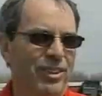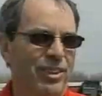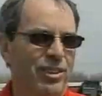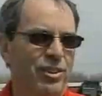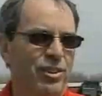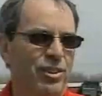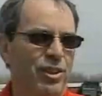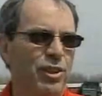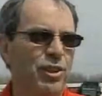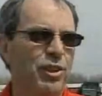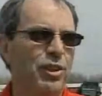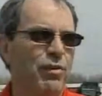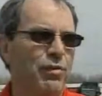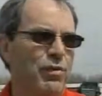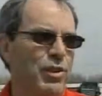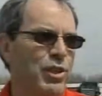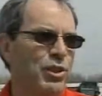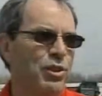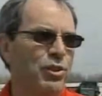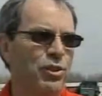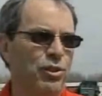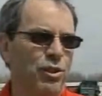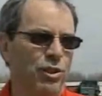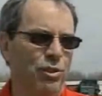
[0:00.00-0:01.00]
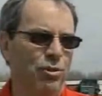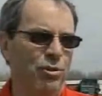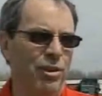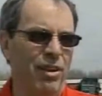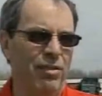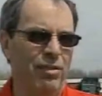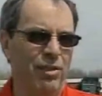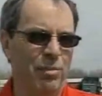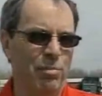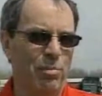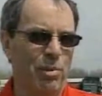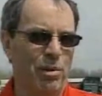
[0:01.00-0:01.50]
It's inconvenience to the
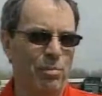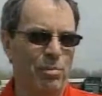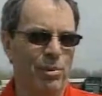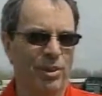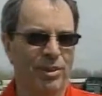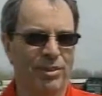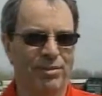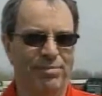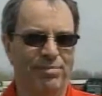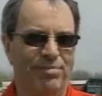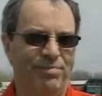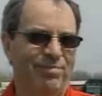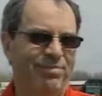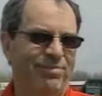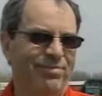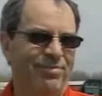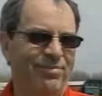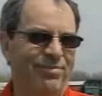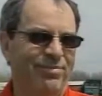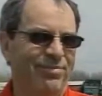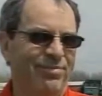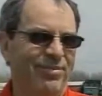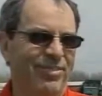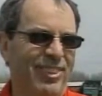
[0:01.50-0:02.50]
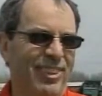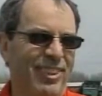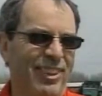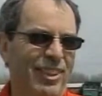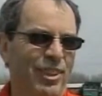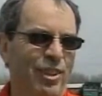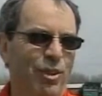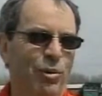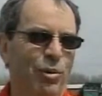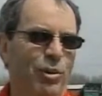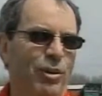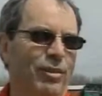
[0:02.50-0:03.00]
traveling public.
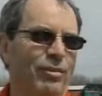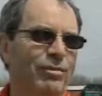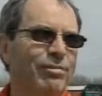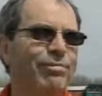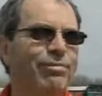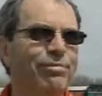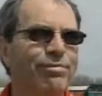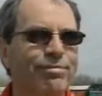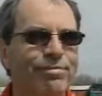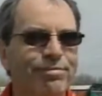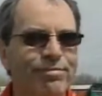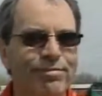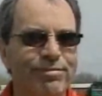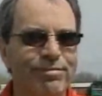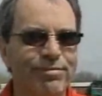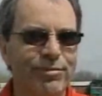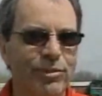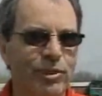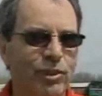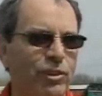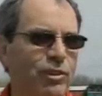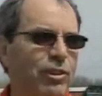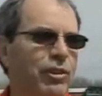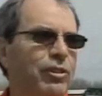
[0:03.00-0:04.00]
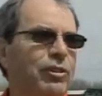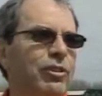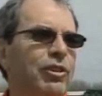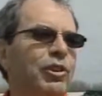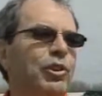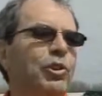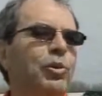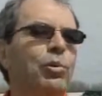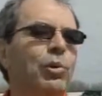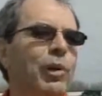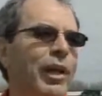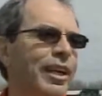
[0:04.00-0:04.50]
You know, the, the
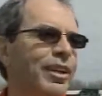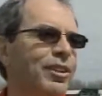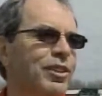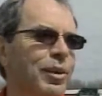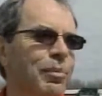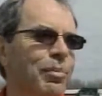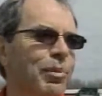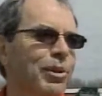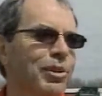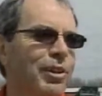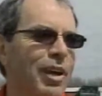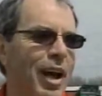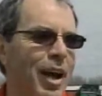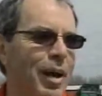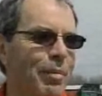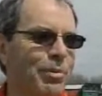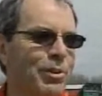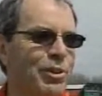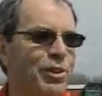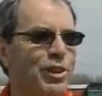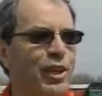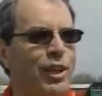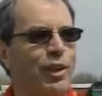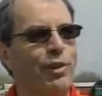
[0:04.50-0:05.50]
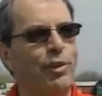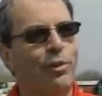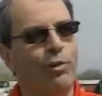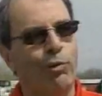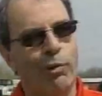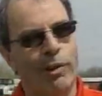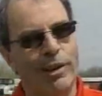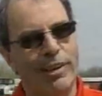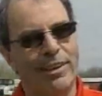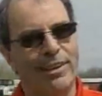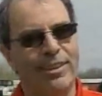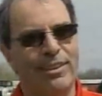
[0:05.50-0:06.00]
two lanes up on top instead of
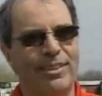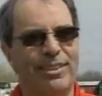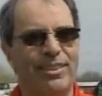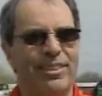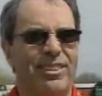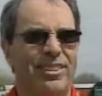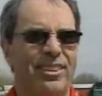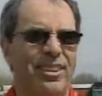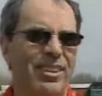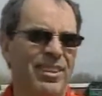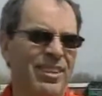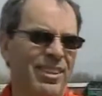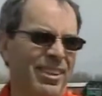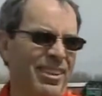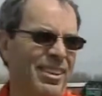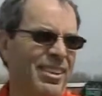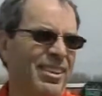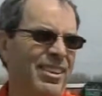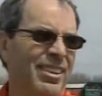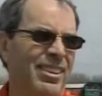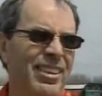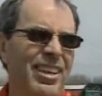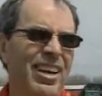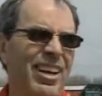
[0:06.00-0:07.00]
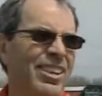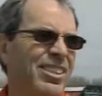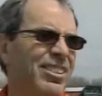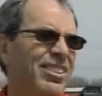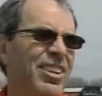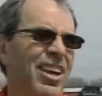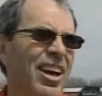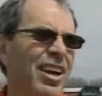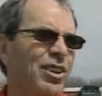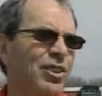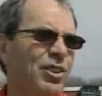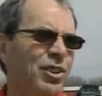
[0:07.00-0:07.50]
three, and it's yeah, it's
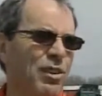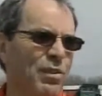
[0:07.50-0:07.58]
not as